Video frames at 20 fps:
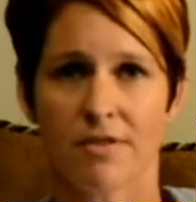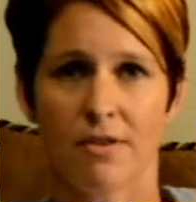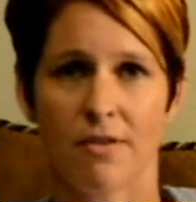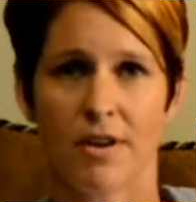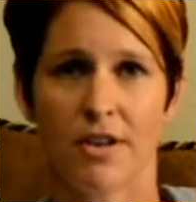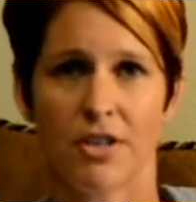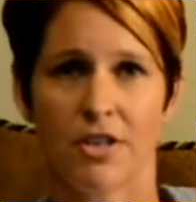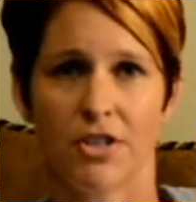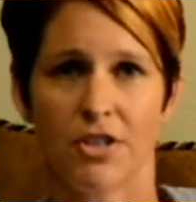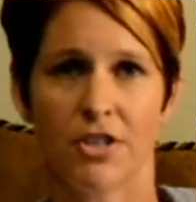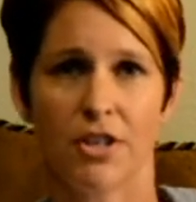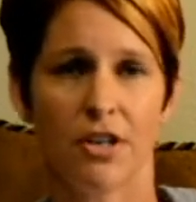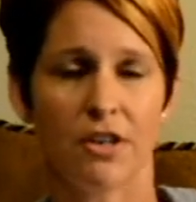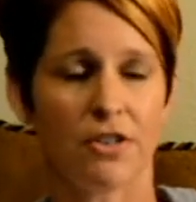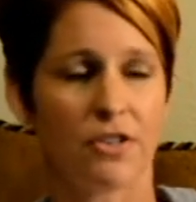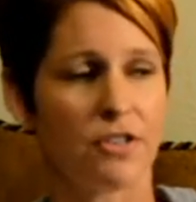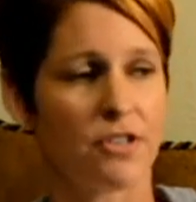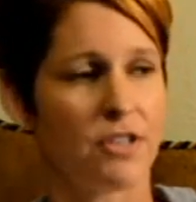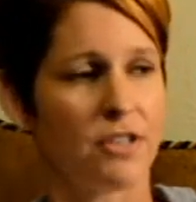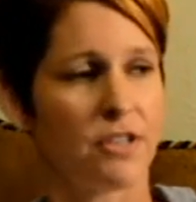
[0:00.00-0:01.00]
going to
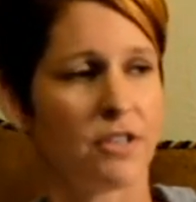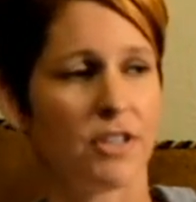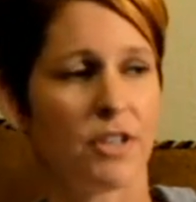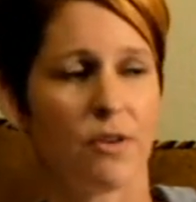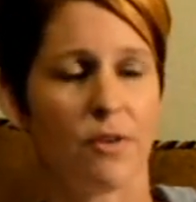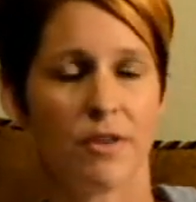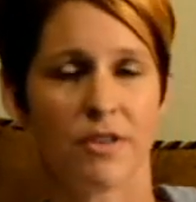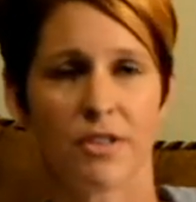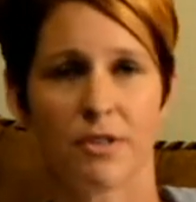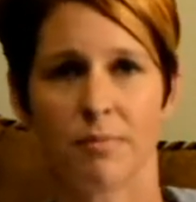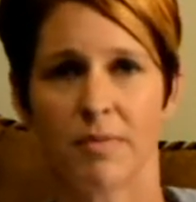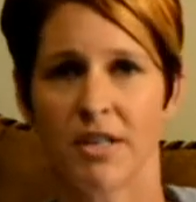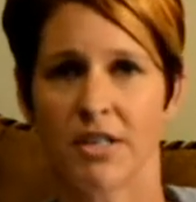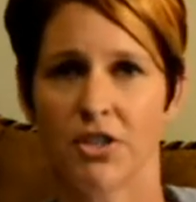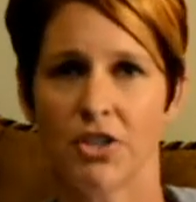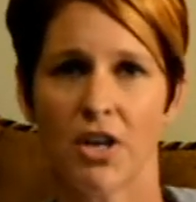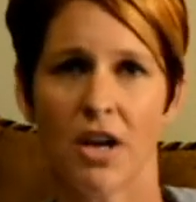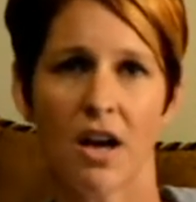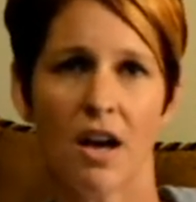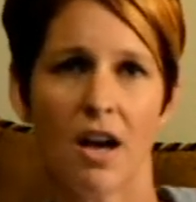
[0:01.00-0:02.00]
church, going to my
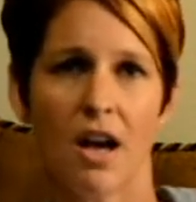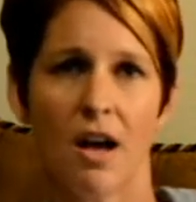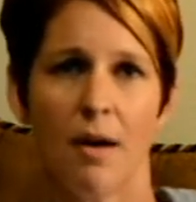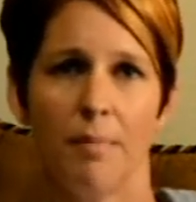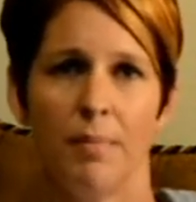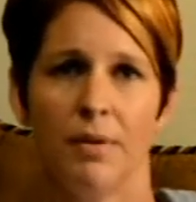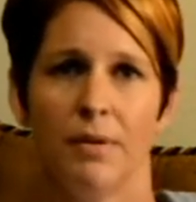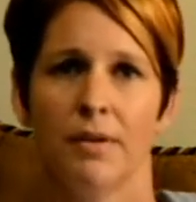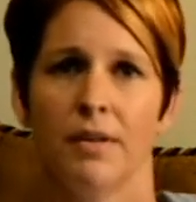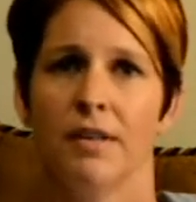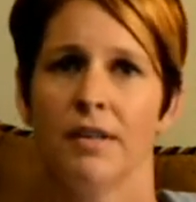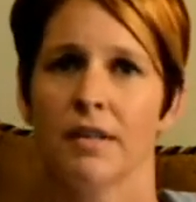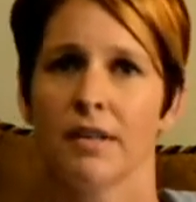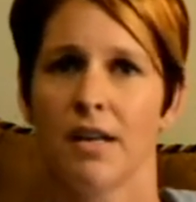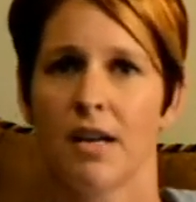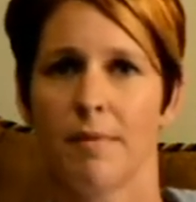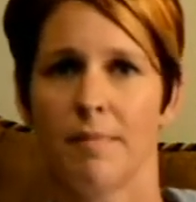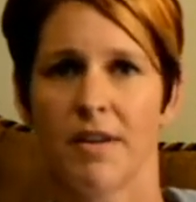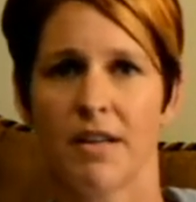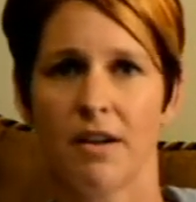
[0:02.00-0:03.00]
job,
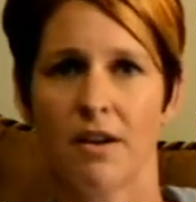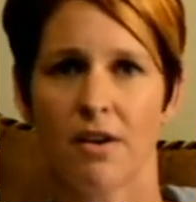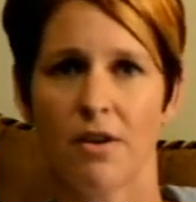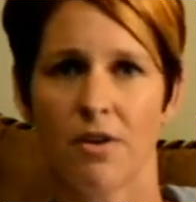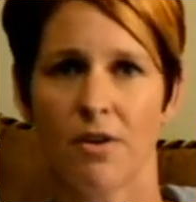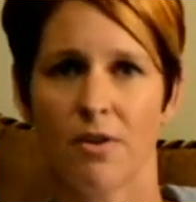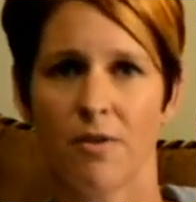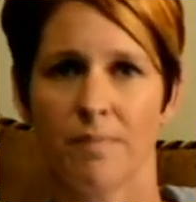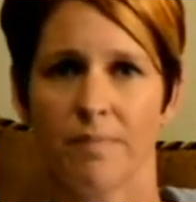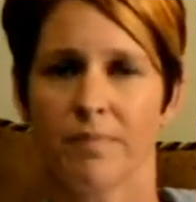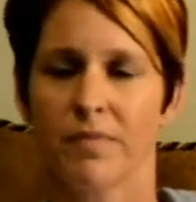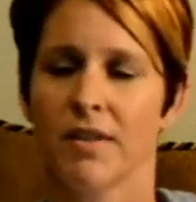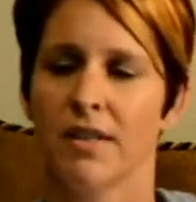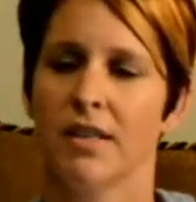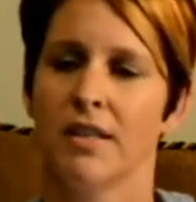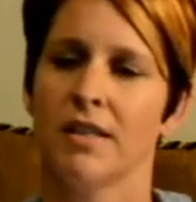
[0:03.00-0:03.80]
coming home.